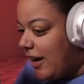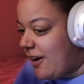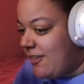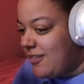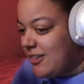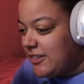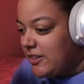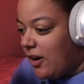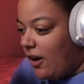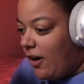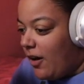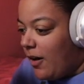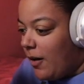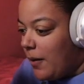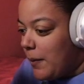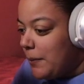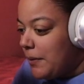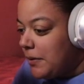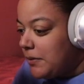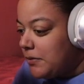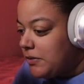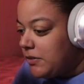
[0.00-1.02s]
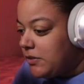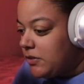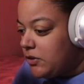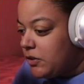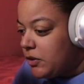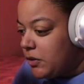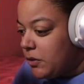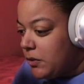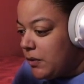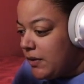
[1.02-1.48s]
was almost
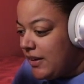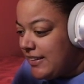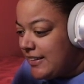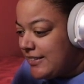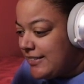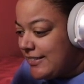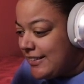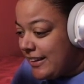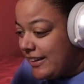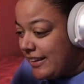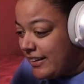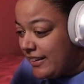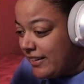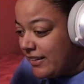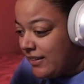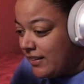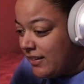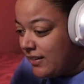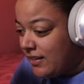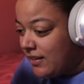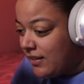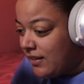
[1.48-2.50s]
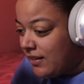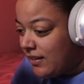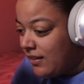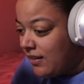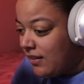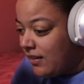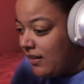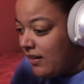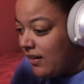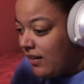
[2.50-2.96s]
too easy.
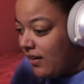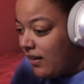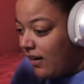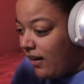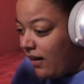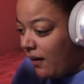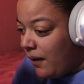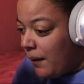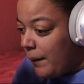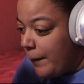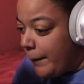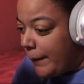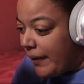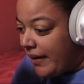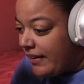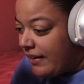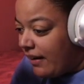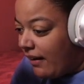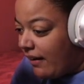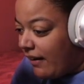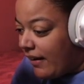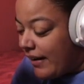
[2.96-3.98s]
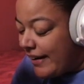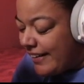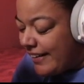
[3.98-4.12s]
Oh my god.